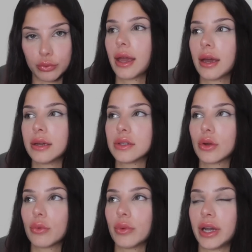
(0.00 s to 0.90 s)
And
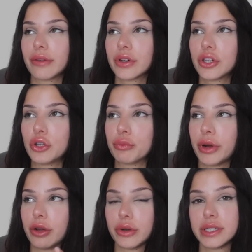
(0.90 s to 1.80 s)
whenever you
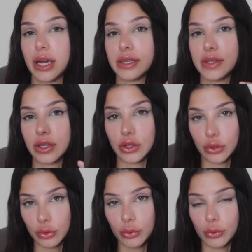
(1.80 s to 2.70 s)
prioritize
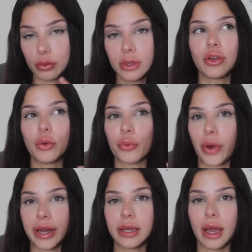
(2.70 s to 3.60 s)
you, you
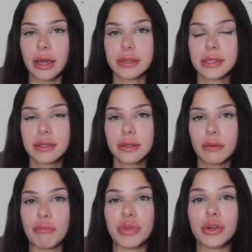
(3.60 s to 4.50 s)
radiate
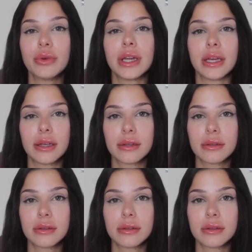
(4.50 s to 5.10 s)
beauty.